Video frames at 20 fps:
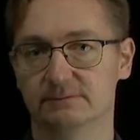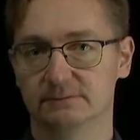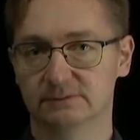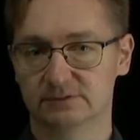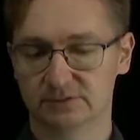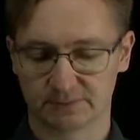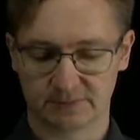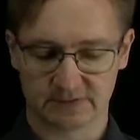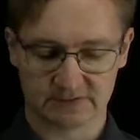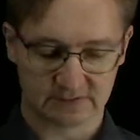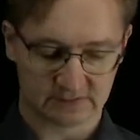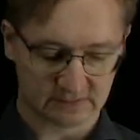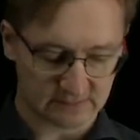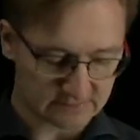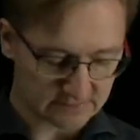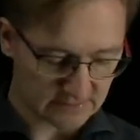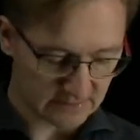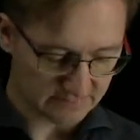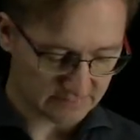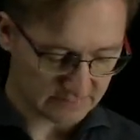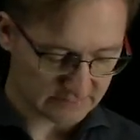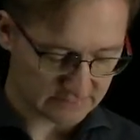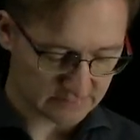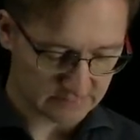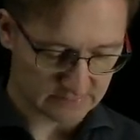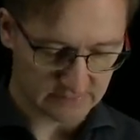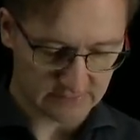So basically the same as with